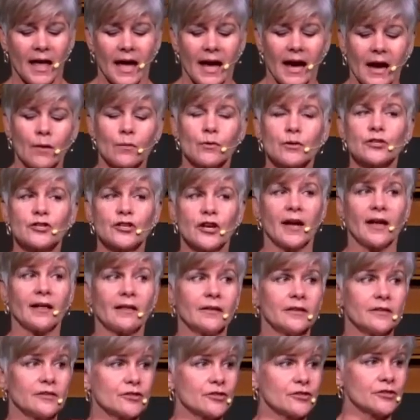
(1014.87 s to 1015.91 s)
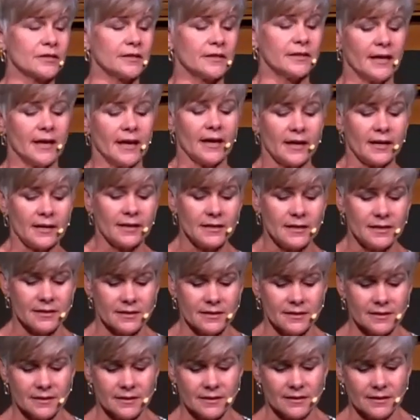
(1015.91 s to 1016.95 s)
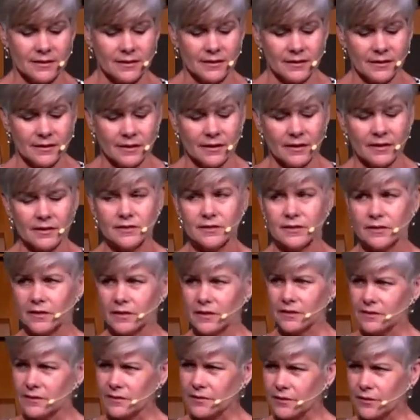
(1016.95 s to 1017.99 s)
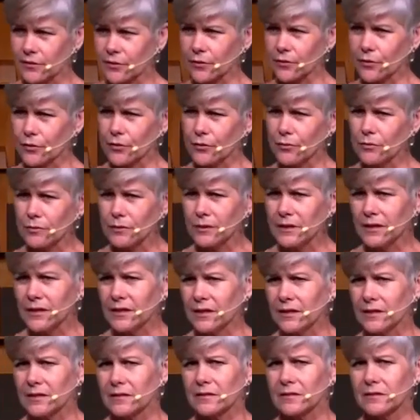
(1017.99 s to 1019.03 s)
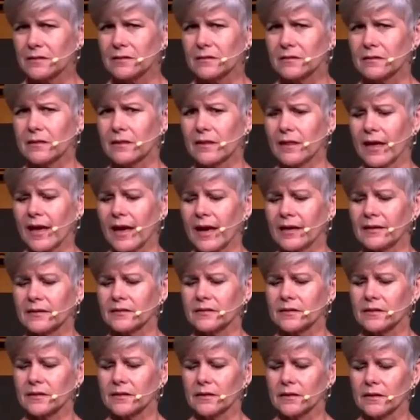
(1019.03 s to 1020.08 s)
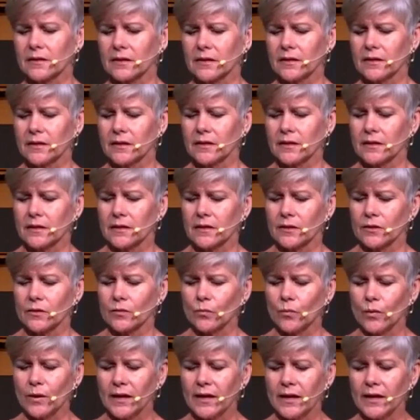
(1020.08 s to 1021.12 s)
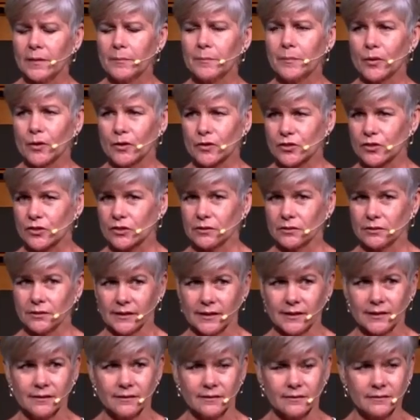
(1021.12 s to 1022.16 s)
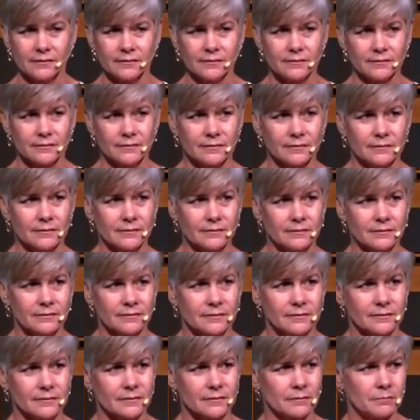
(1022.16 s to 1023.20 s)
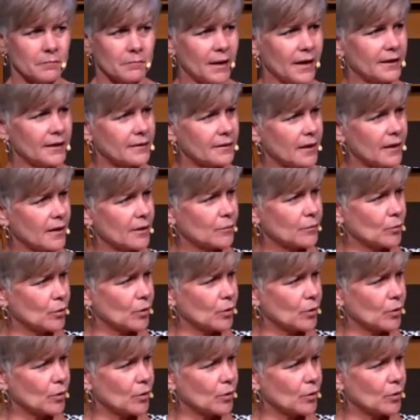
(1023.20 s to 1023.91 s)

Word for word: Our challenge today is to consider who it is that we personally might not